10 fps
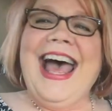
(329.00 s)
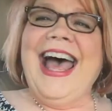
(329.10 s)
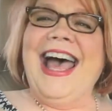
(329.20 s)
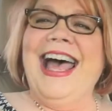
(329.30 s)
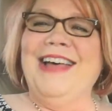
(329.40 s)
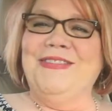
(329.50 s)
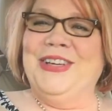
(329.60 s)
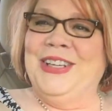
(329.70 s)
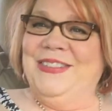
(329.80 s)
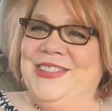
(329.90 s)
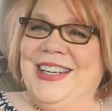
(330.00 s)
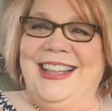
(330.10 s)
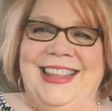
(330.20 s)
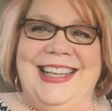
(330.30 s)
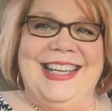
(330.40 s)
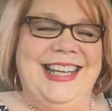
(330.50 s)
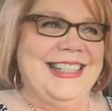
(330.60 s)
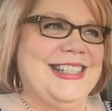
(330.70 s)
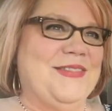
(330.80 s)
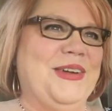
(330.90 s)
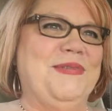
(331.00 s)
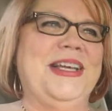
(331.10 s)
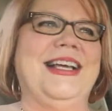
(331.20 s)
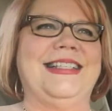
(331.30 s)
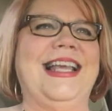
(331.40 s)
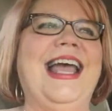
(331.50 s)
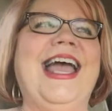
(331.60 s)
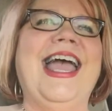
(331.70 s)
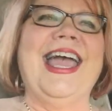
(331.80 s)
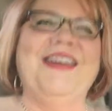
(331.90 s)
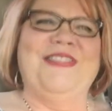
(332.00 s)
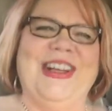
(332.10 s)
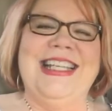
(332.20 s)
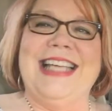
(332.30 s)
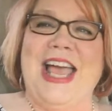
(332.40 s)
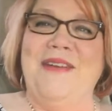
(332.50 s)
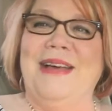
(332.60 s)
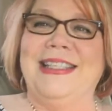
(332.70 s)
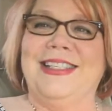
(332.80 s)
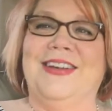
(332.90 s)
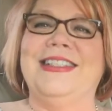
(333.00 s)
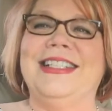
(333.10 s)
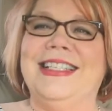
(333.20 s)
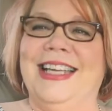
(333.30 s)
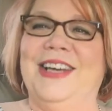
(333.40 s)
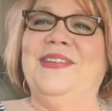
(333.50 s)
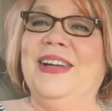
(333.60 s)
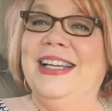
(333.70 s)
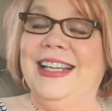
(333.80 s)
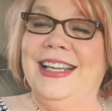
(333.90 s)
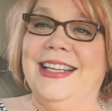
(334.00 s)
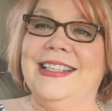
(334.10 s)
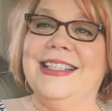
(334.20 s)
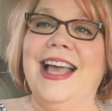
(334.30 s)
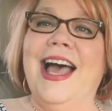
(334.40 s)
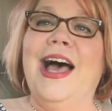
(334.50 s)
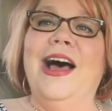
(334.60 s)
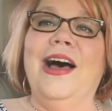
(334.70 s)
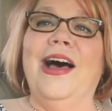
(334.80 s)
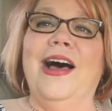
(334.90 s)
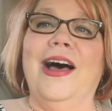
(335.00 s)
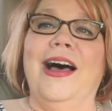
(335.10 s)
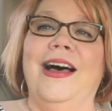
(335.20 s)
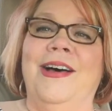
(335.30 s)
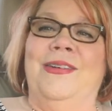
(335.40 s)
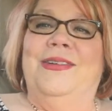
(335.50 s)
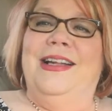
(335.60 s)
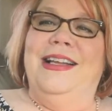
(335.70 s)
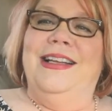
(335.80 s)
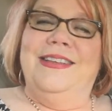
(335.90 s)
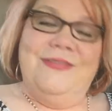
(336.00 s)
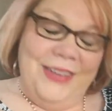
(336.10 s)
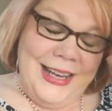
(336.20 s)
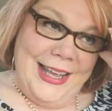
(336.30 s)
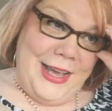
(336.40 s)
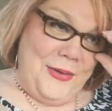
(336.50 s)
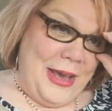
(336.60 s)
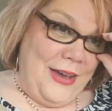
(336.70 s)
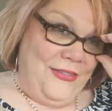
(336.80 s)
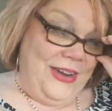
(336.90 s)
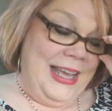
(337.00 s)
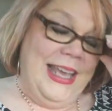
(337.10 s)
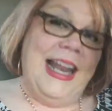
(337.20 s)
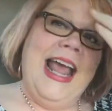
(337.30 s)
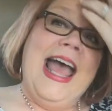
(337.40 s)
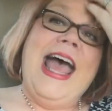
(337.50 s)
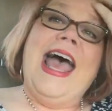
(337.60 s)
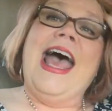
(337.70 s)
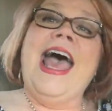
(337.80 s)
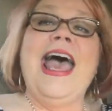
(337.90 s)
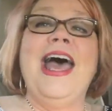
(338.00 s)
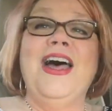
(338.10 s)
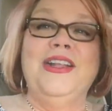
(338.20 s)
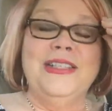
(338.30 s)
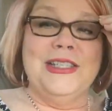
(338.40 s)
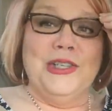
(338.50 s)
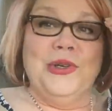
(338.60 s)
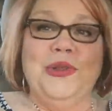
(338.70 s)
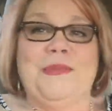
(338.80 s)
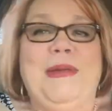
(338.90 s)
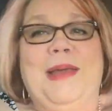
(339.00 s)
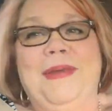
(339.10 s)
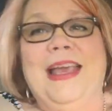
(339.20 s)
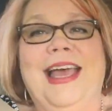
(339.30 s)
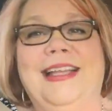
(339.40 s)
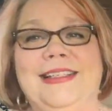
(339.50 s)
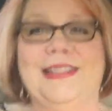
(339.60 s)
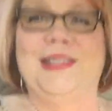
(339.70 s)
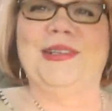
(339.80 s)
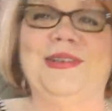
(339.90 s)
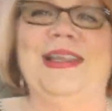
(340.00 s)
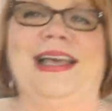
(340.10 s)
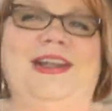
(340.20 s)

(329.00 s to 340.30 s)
I'm gonna write that down somewhere, because every time I start to tell what it is on a video, I forget. Houndstooth, baby, houndstooth. I